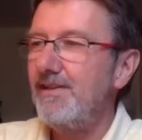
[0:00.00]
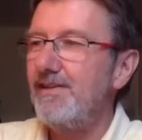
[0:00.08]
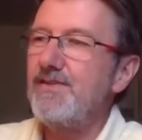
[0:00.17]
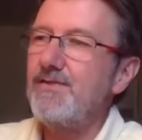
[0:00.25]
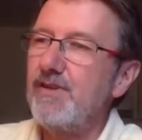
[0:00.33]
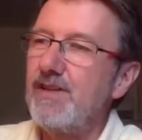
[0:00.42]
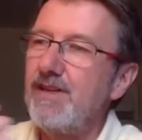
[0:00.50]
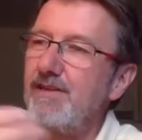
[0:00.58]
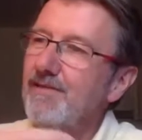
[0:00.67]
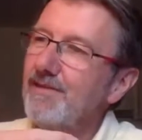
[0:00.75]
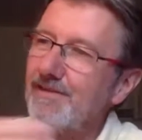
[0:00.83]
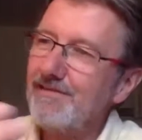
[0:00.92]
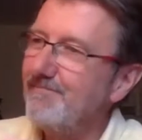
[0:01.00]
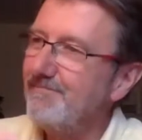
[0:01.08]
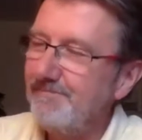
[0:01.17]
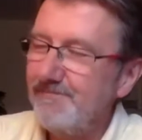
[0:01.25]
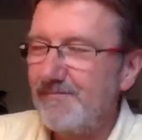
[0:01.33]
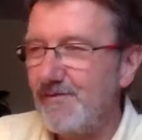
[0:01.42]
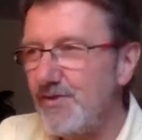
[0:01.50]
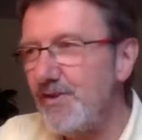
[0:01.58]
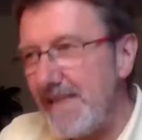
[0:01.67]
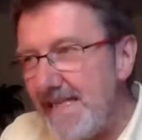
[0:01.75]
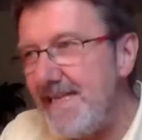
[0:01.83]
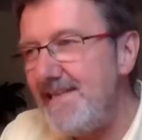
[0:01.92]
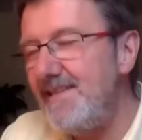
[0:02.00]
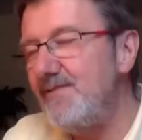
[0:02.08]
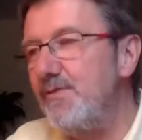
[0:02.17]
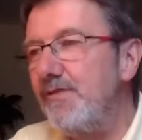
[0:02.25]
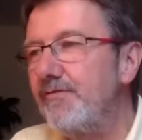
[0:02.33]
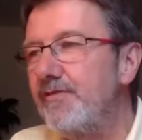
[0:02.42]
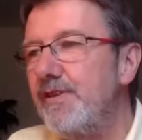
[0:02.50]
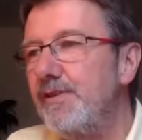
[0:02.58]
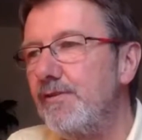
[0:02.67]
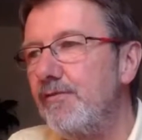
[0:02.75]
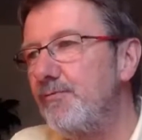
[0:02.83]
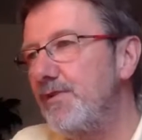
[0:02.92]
is really not easy to be free of.